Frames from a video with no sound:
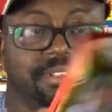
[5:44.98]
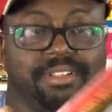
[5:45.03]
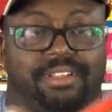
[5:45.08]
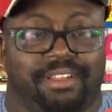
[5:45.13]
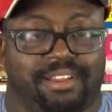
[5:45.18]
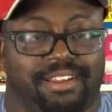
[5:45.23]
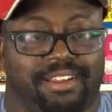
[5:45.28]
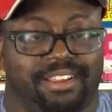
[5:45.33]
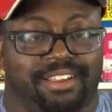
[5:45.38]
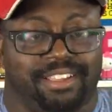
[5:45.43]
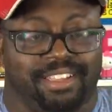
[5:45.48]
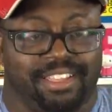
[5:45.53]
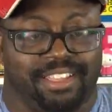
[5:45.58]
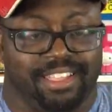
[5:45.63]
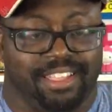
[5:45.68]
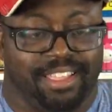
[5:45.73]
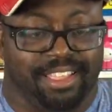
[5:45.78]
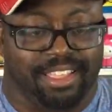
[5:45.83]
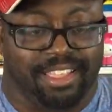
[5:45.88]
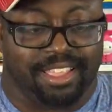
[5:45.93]
Alright.
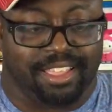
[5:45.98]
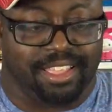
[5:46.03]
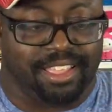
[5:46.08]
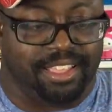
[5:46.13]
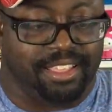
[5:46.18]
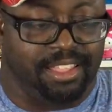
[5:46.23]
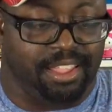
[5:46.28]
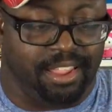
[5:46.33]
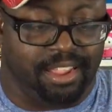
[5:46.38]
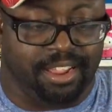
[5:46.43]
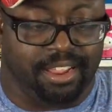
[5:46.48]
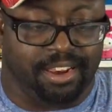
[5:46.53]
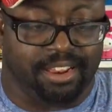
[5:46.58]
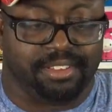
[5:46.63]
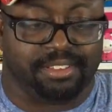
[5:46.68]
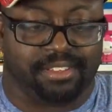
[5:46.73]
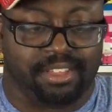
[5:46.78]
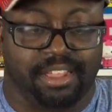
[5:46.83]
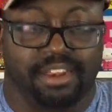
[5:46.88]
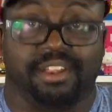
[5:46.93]
Yeah,
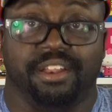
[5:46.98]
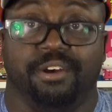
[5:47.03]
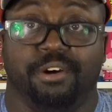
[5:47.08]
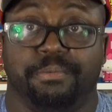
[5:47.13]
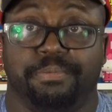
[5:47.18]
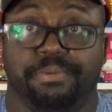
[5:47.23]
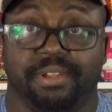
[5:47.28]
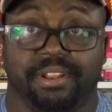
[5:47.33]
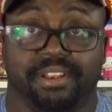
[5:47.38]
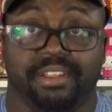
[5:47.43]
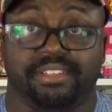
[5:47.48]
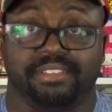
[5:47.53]
let's get it open.